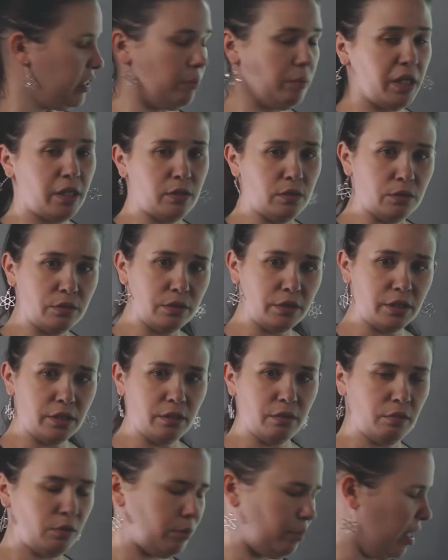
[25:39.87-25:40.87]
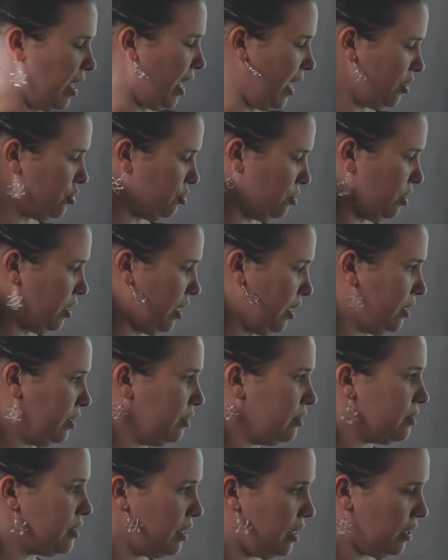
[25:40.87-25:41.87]
Got my chlorine or my hydrogen
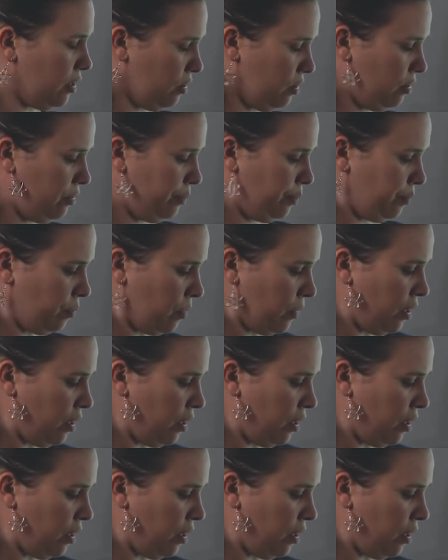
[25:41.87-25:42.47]
ions here.